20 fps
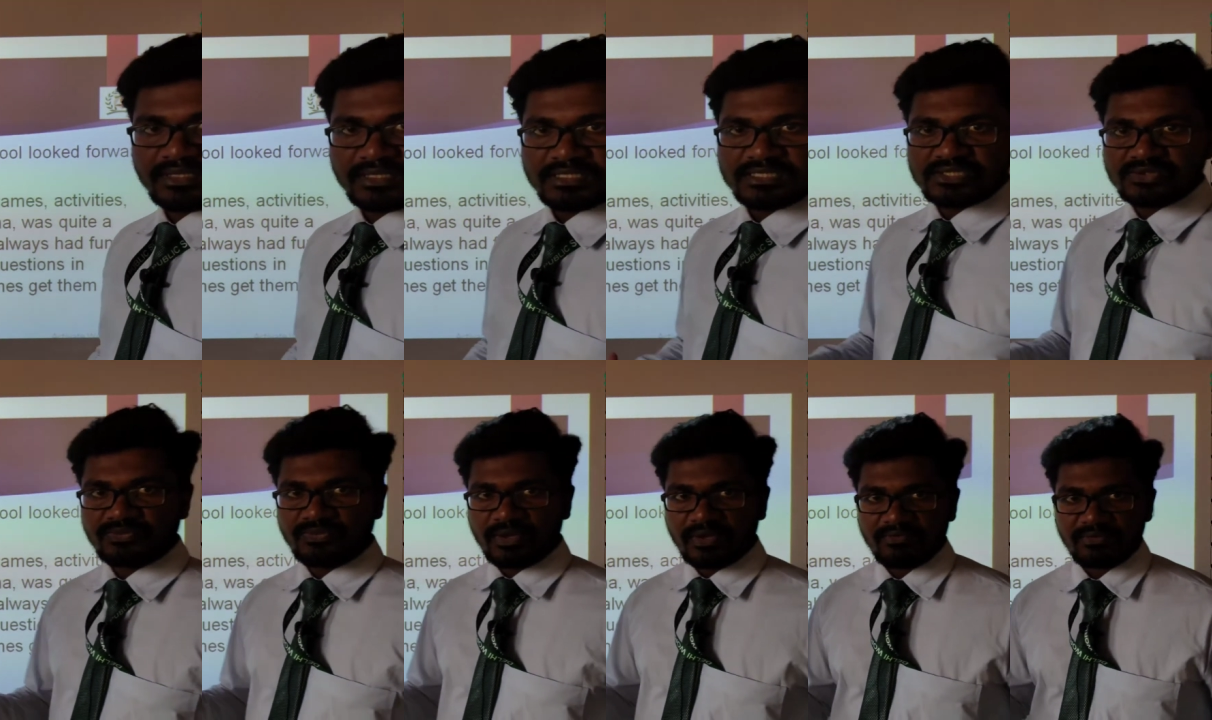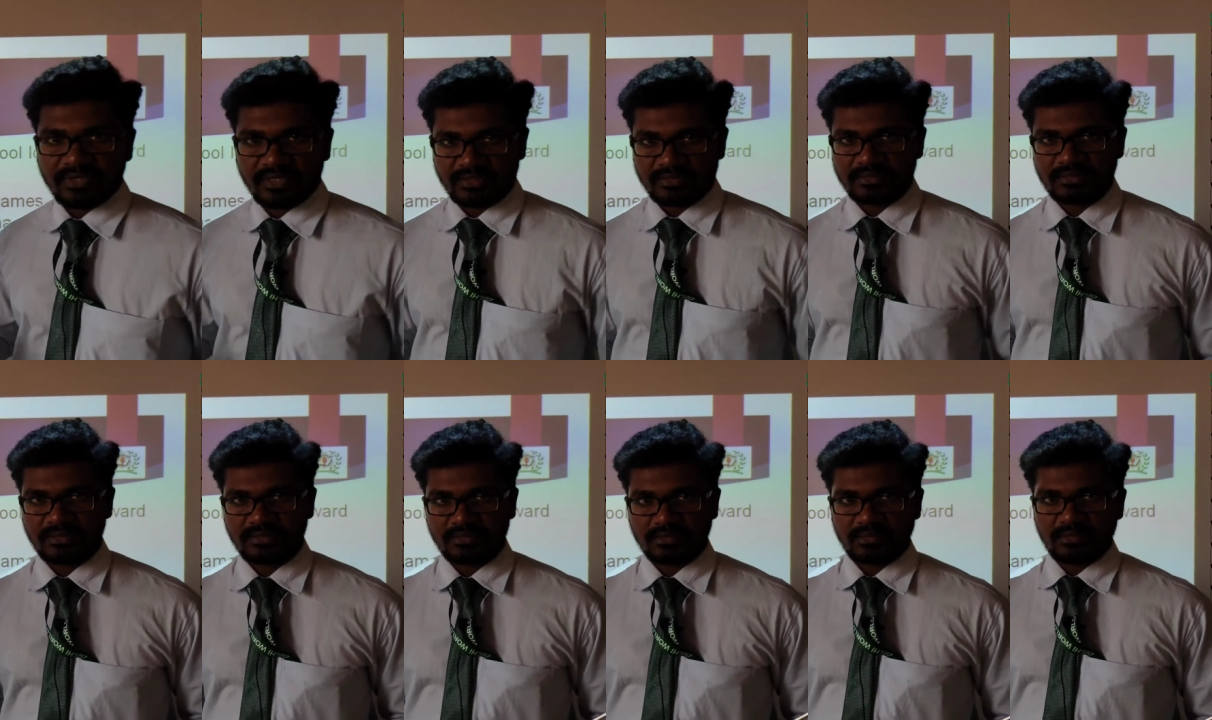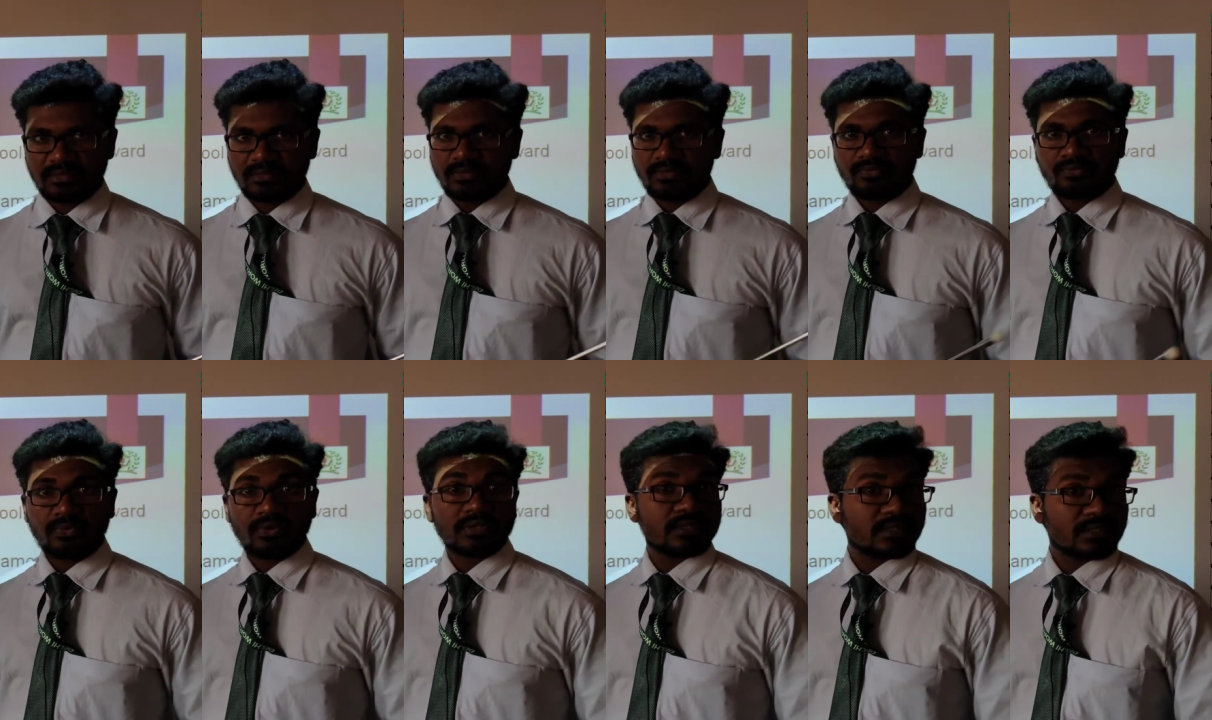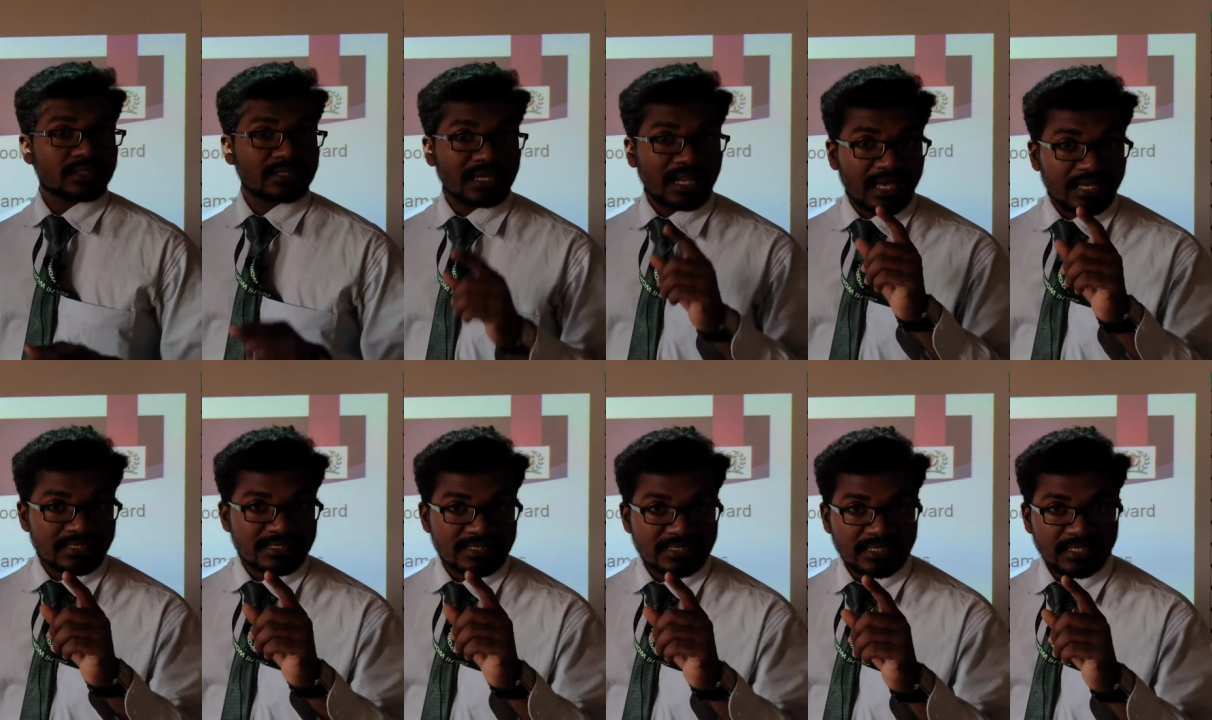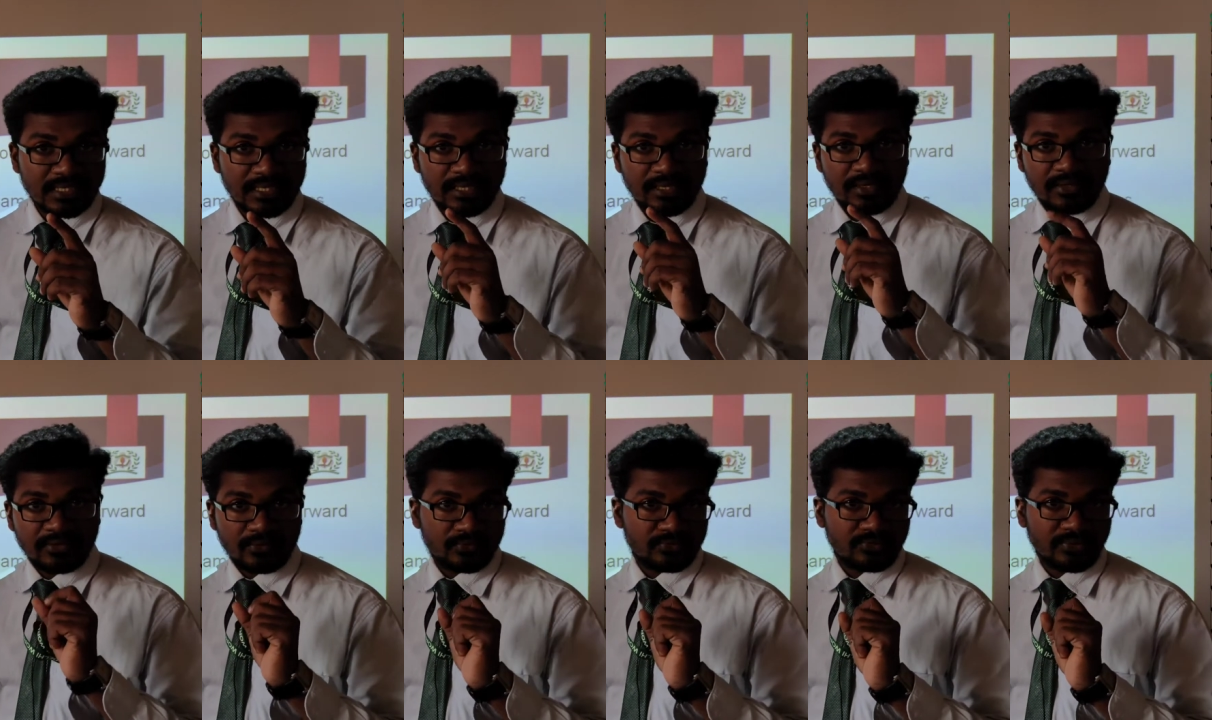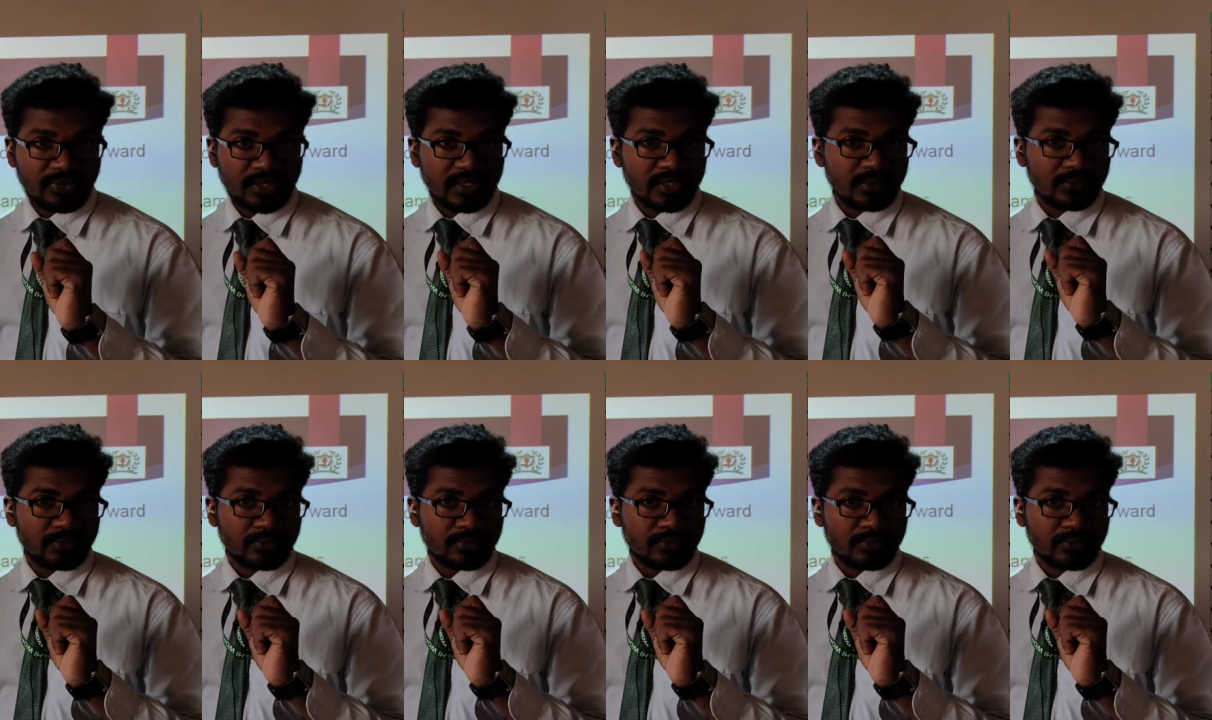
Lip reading: is favorite for the class 5,